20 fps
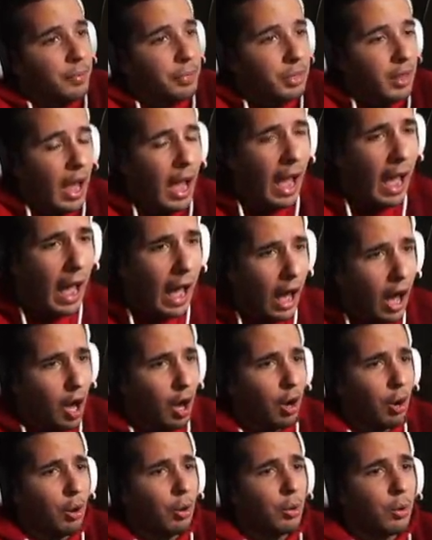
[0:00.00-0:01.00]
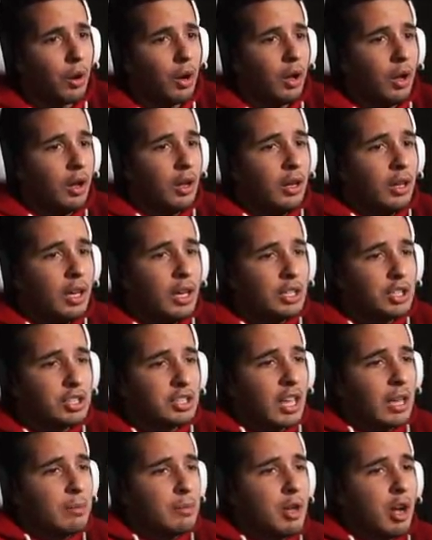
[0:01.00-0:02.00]
How? He
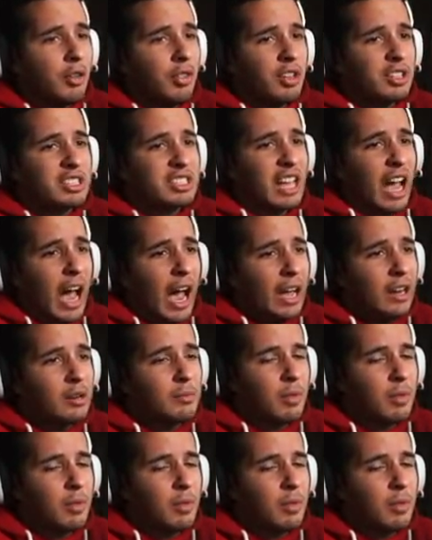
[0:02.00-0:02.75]
just hit me on the side and